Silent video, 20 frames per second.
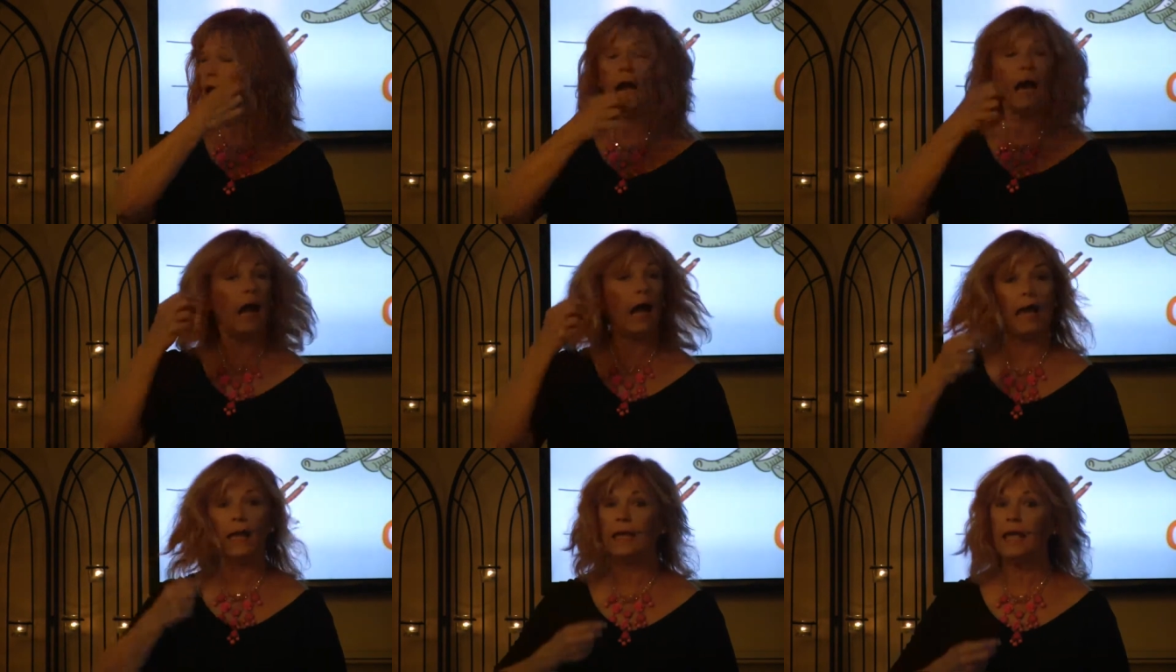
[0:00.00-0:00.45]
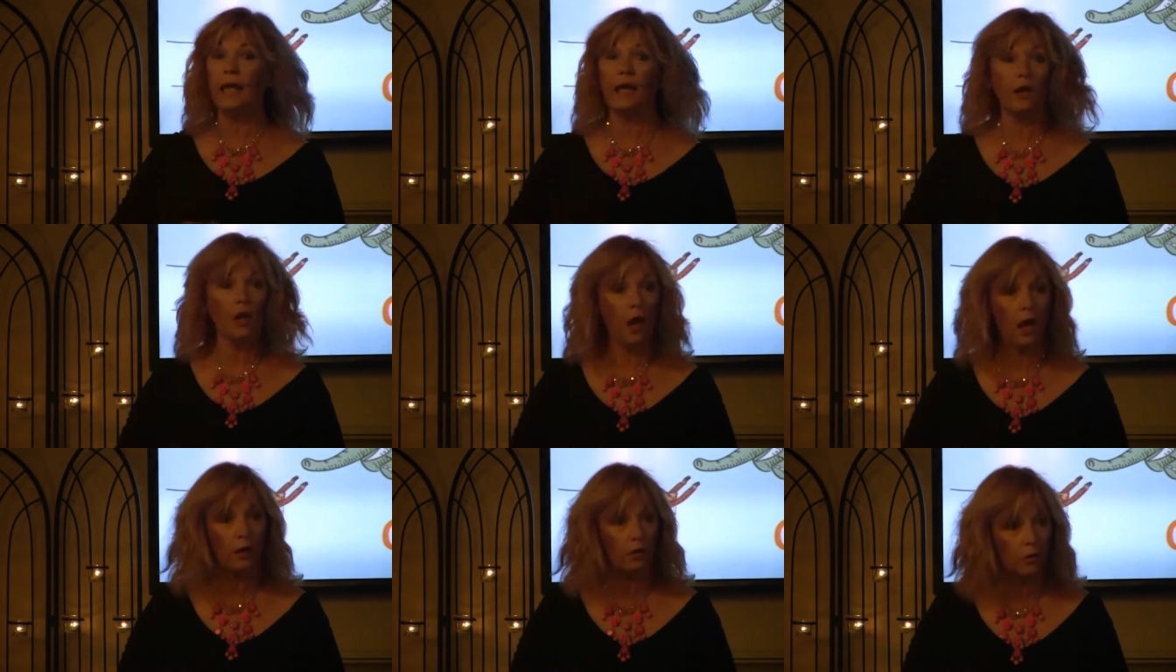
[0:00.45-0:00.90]
I
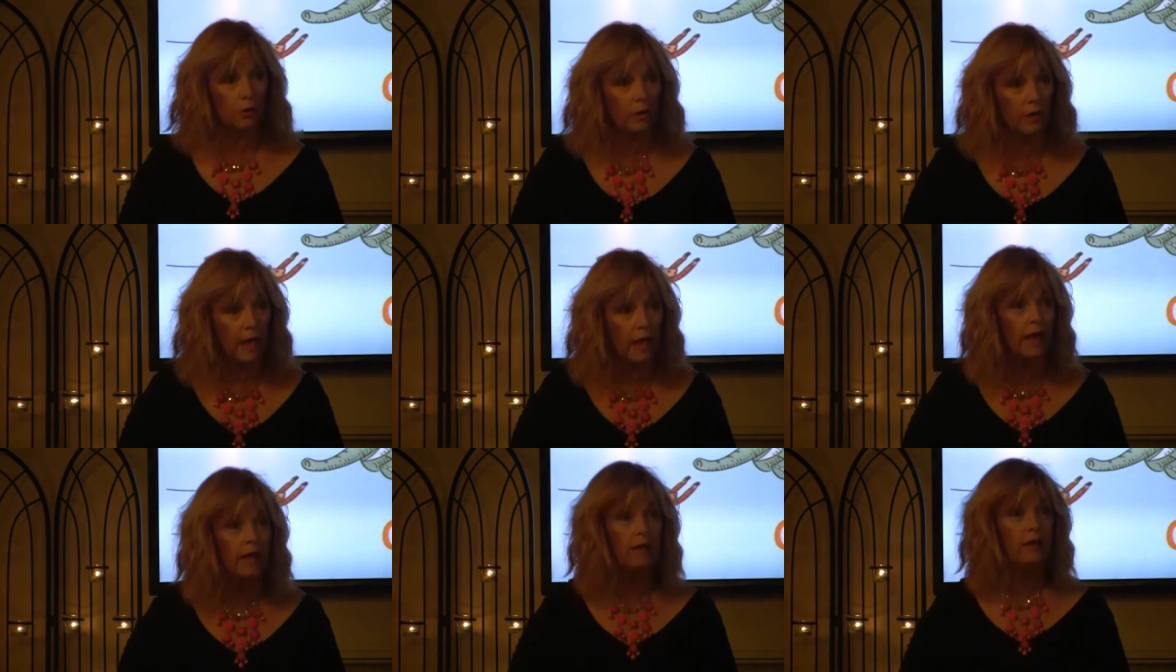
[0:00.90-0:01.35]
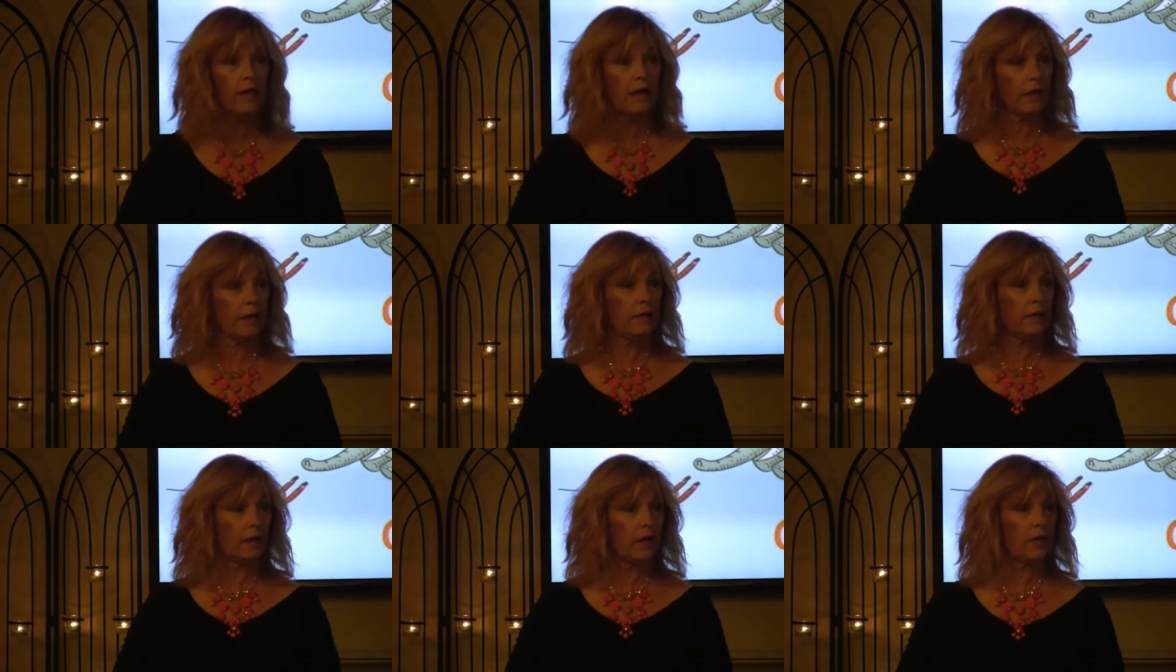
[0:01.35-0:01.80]
cannot create yet
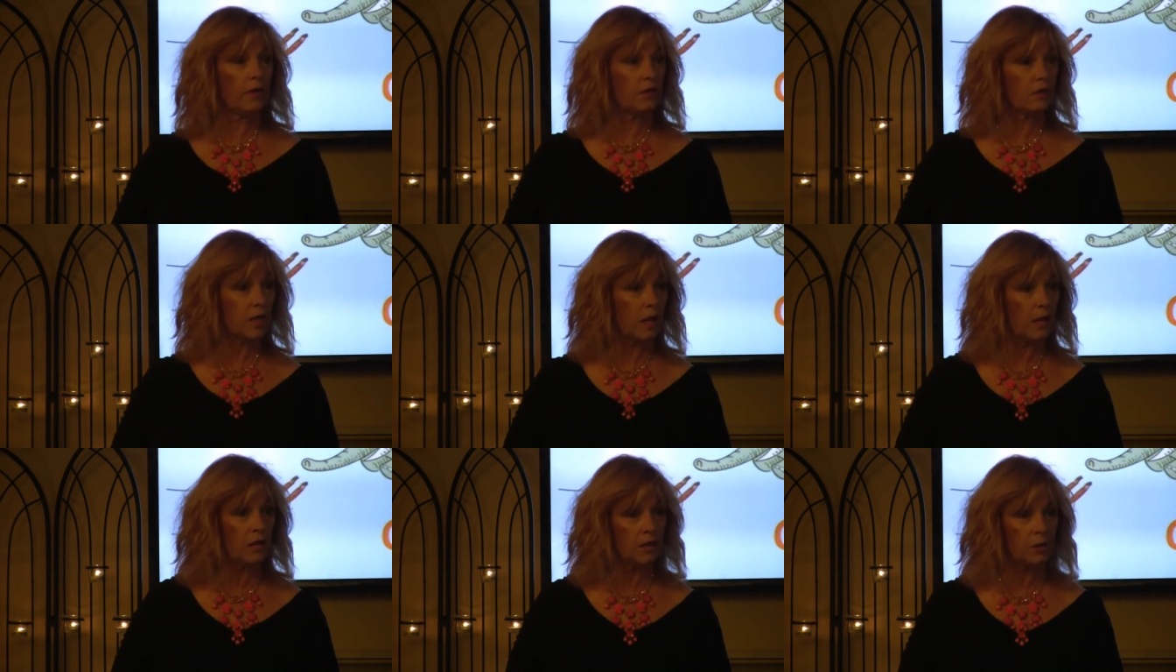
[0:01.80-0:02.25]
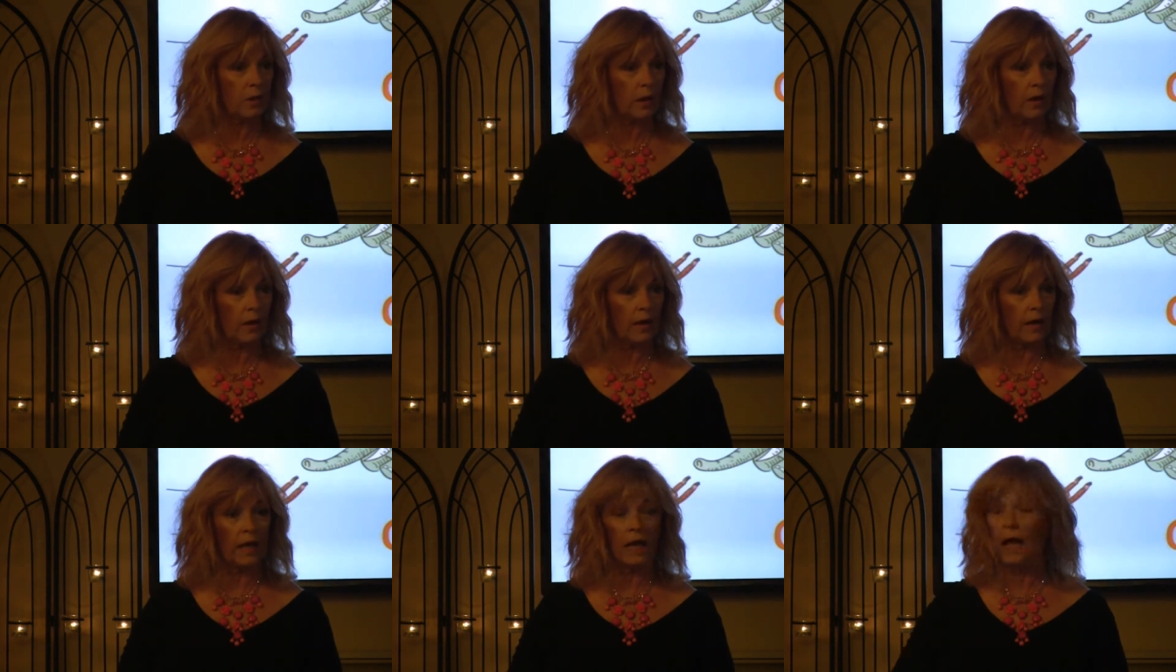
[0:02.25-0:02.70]
another
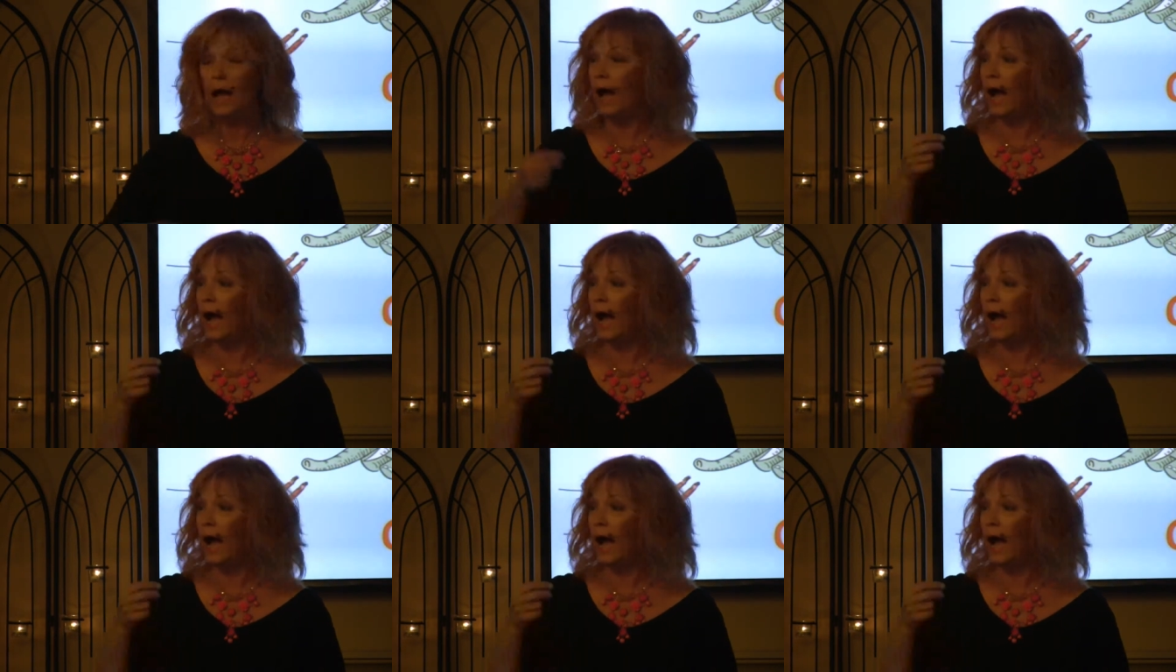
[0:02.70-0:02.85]
sanctuary.